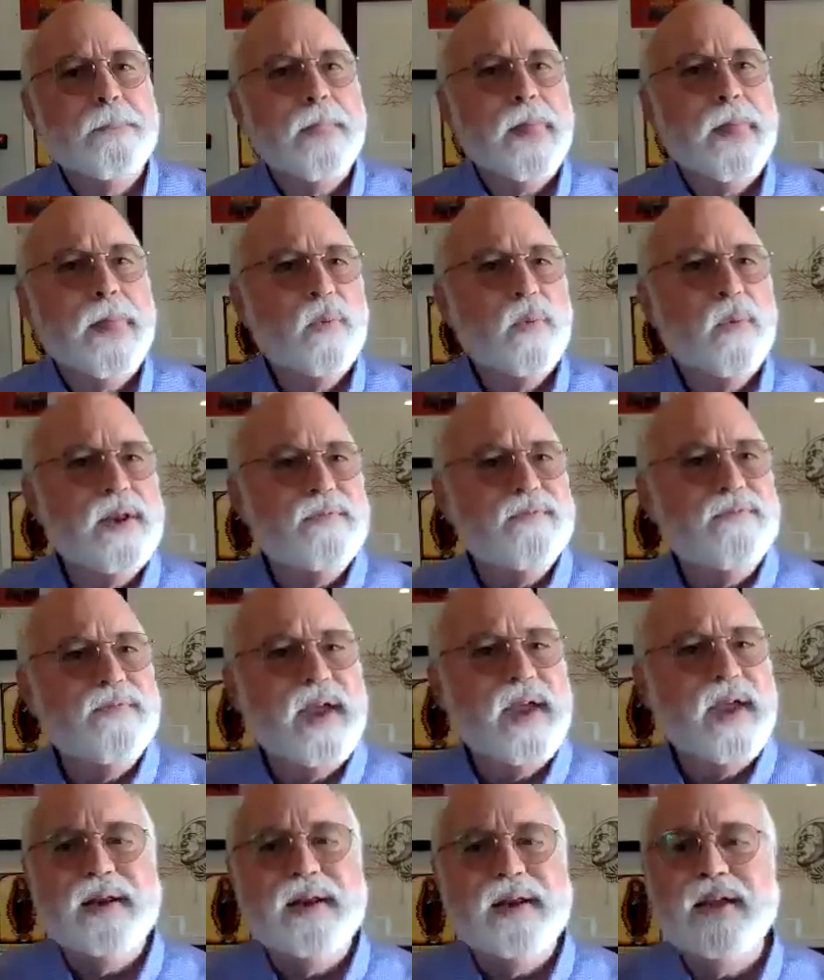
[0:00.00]
when a
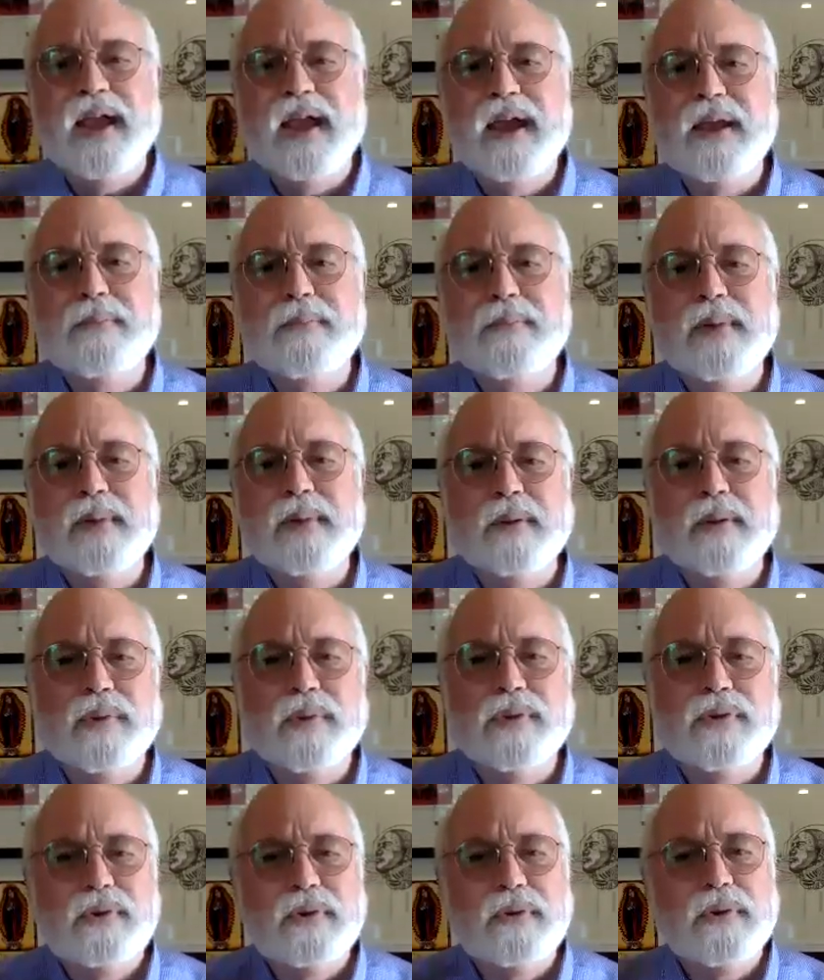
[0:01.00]
van came in
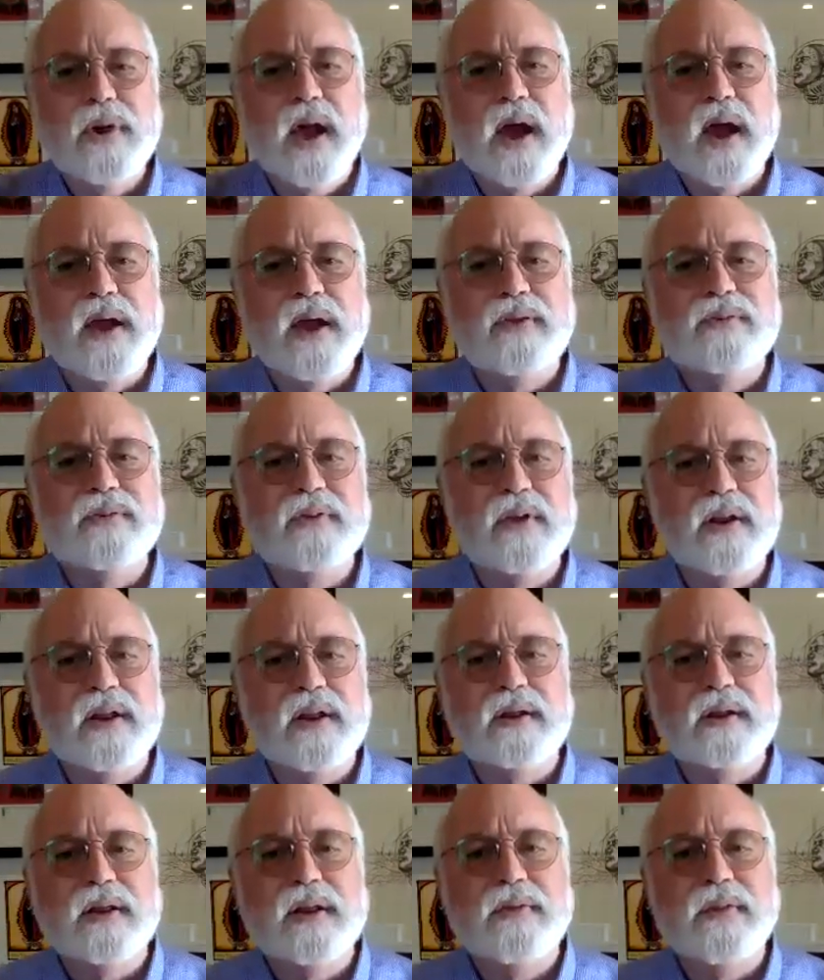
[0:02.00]
with two guys in
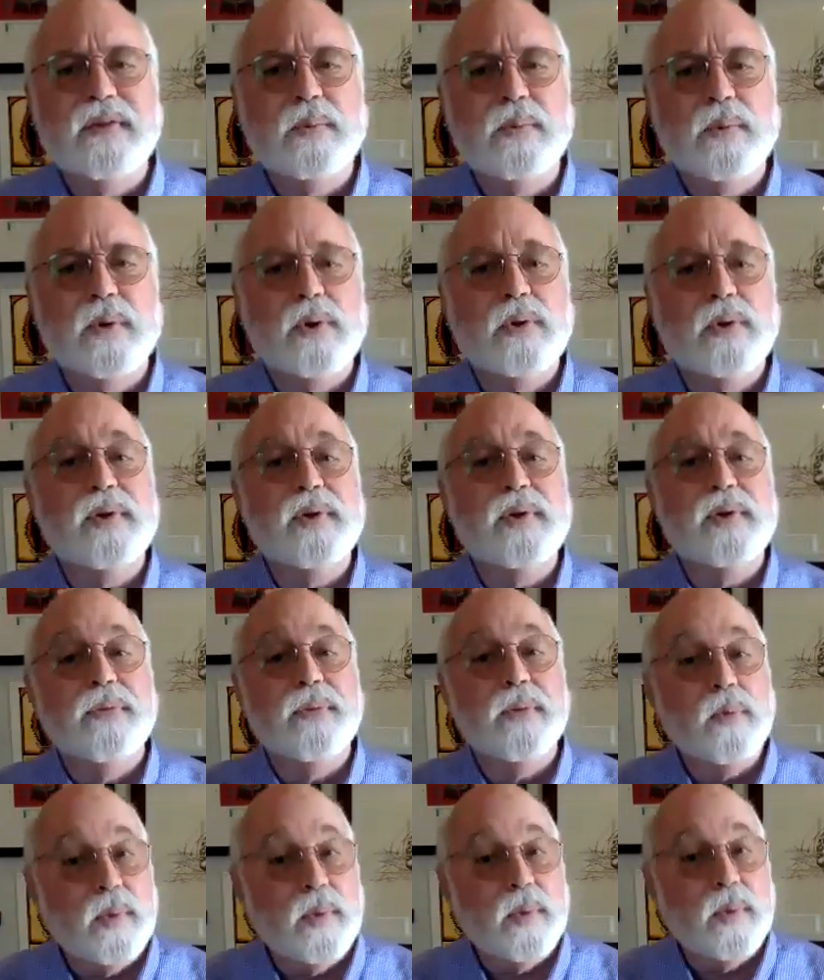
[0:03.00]
it, and they rolled down
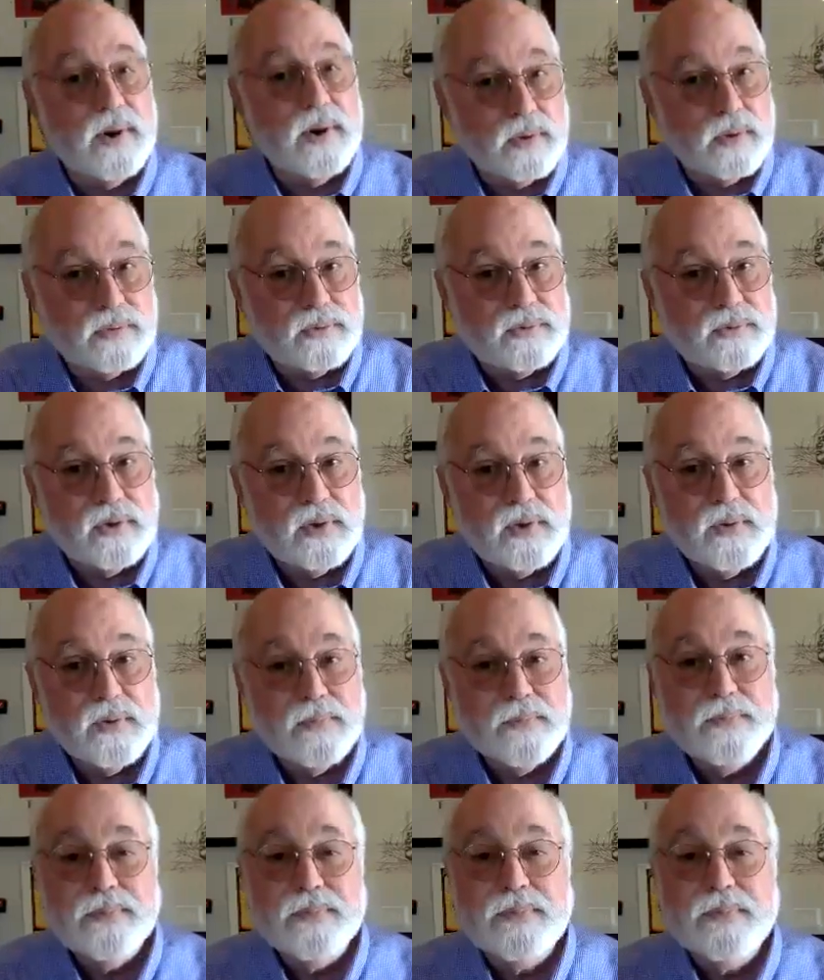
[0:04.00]
their windows
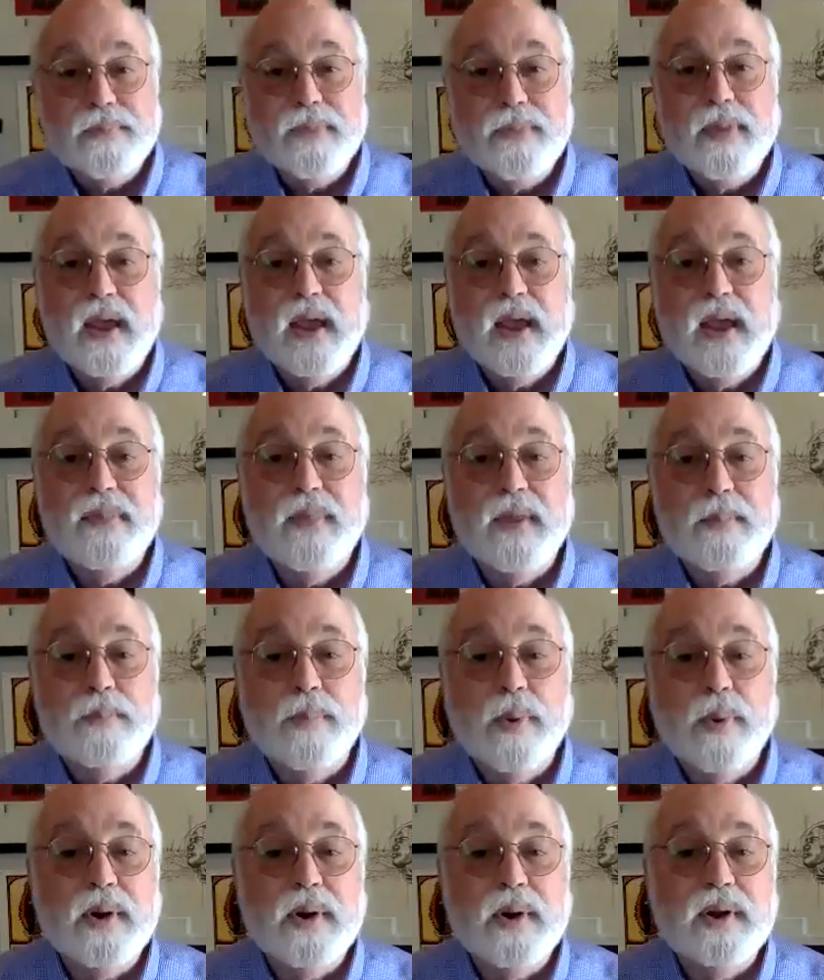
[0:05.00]
and they
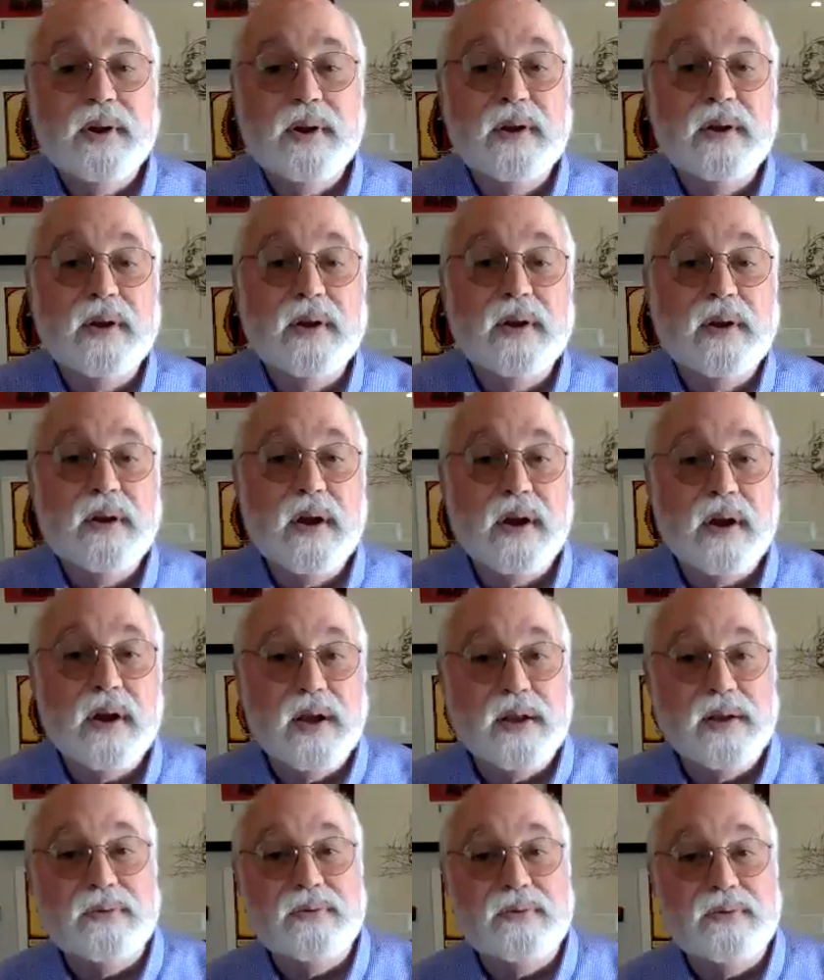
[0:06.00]
pointed
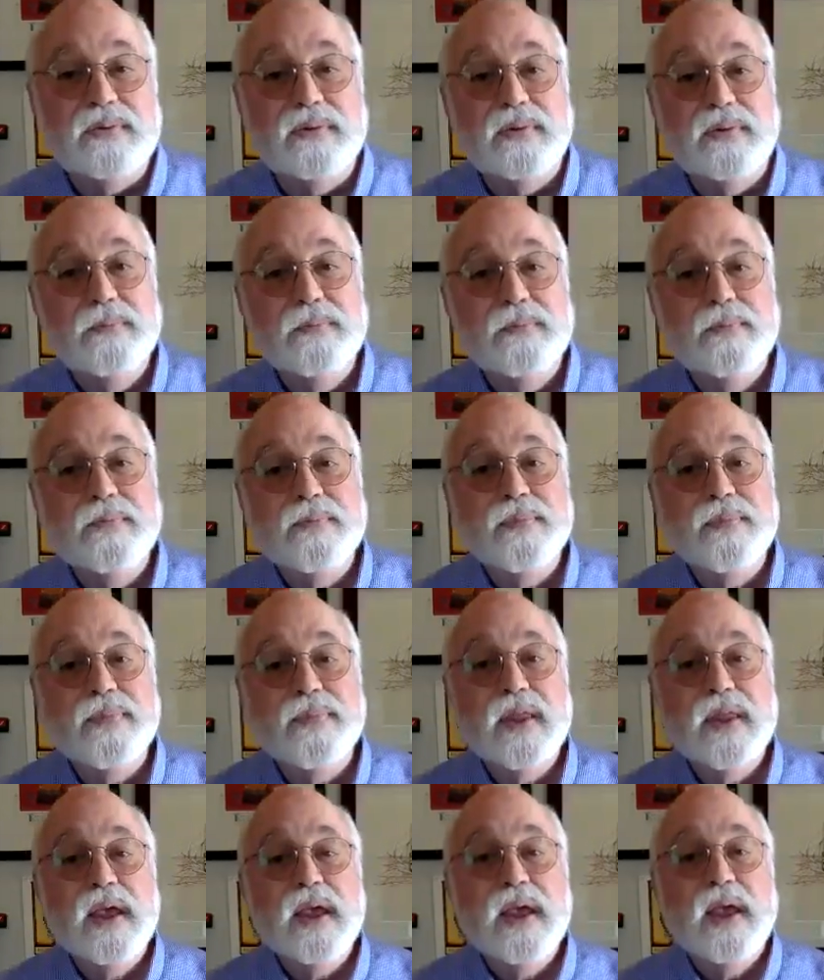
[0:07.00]
guns,
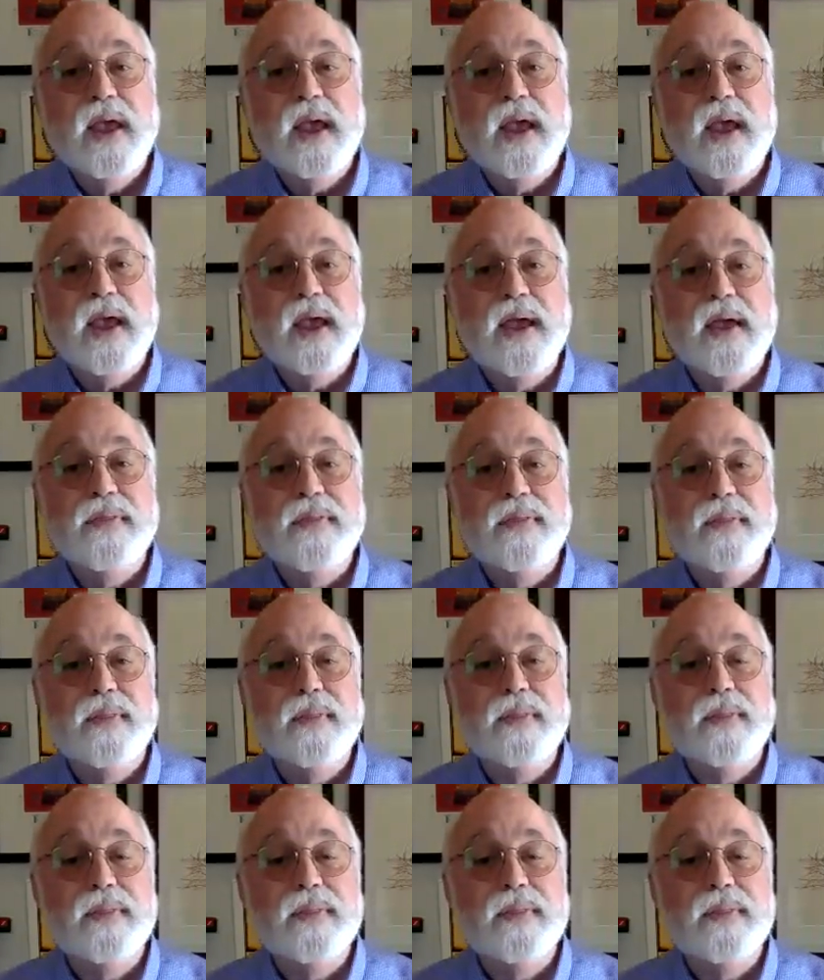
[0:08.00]
and